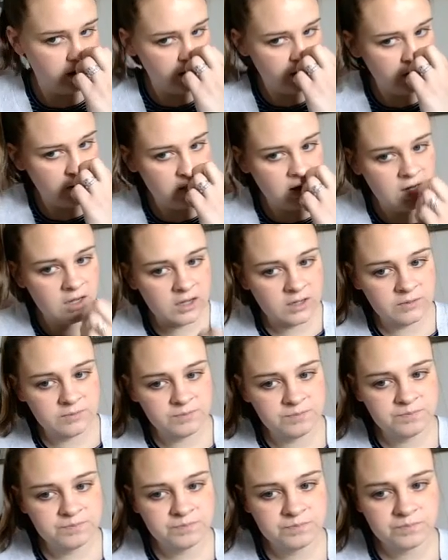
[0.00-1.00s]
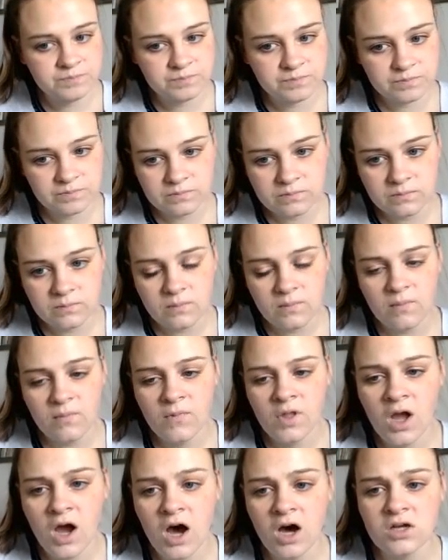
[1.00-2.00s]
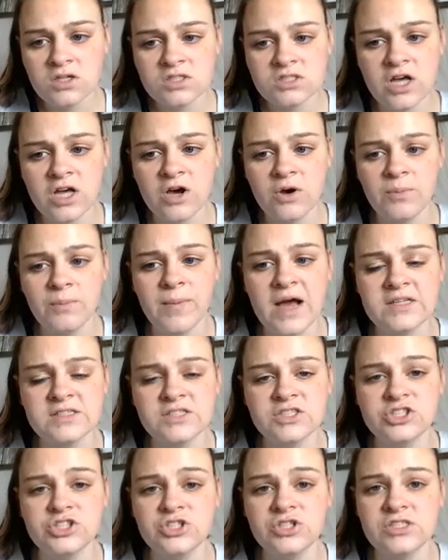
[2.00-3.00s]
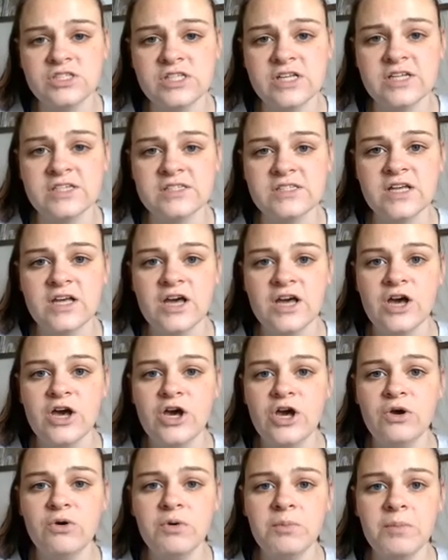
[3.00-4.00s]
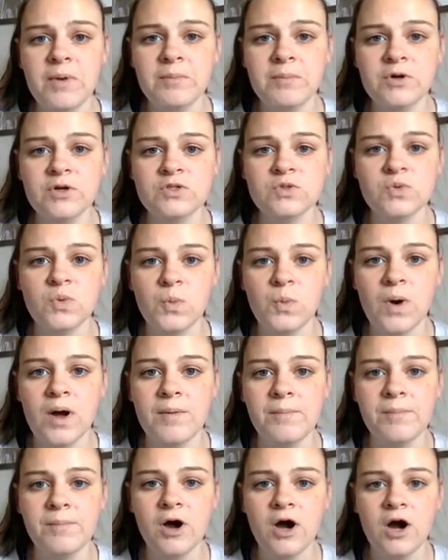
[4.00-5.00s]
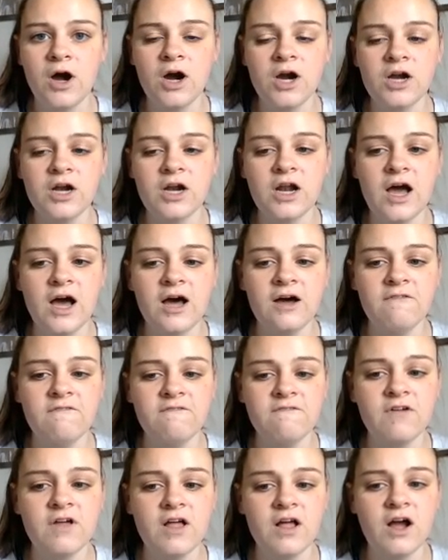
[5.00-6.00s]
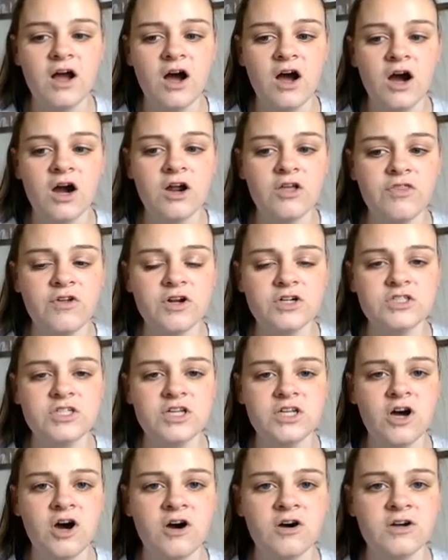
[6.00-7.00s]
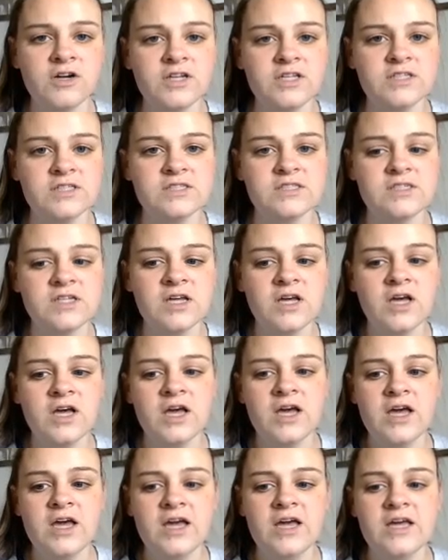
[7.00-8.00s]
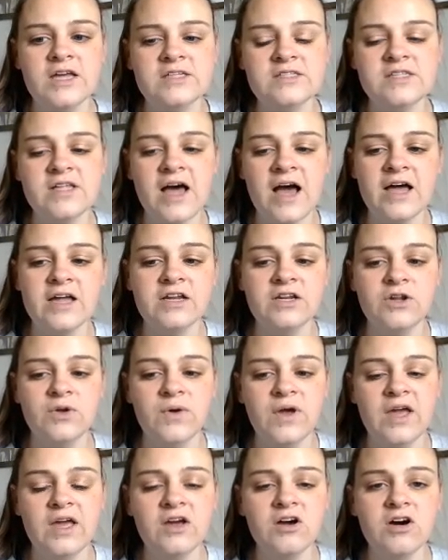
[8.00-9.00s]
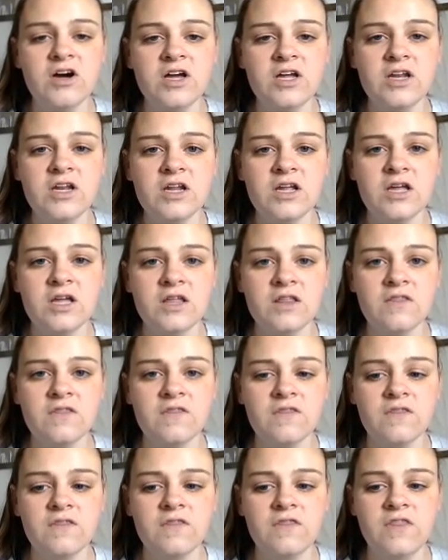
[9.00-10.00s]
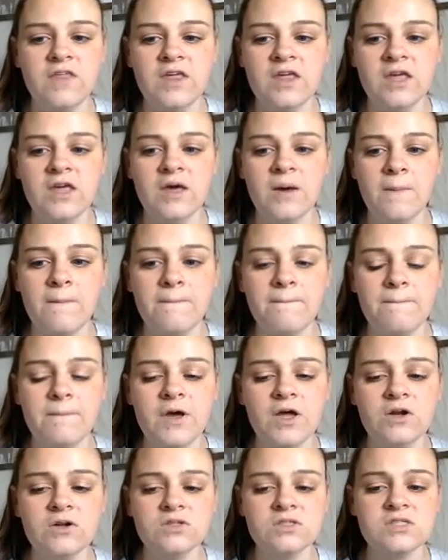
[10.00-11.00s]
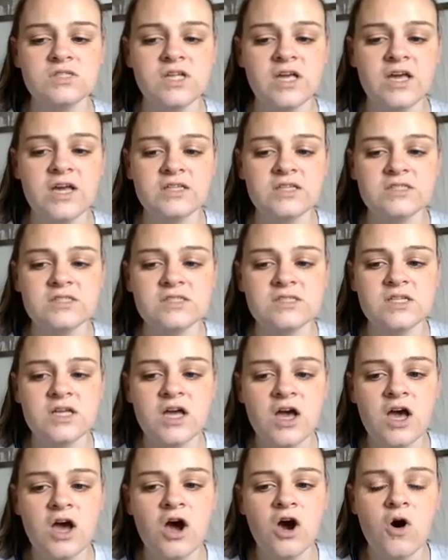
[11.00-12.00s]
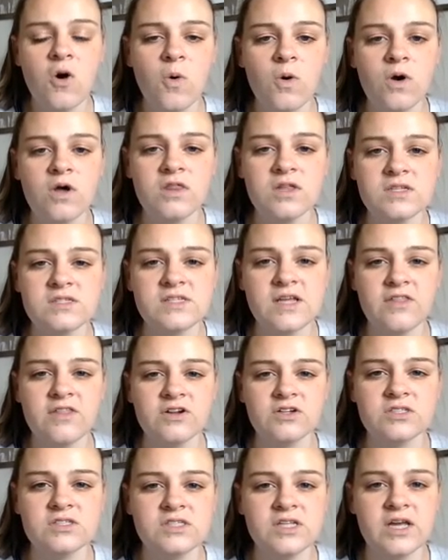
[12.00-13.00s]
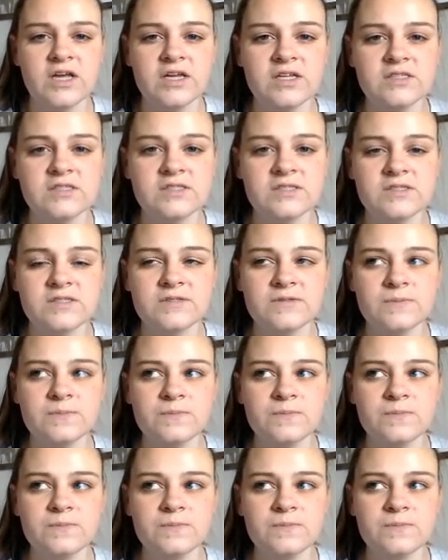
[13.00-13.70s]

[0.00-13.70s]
Also, Massachusetts, who remembers what part of our 13 colonies? Is that New England, the middle states, or the southern states?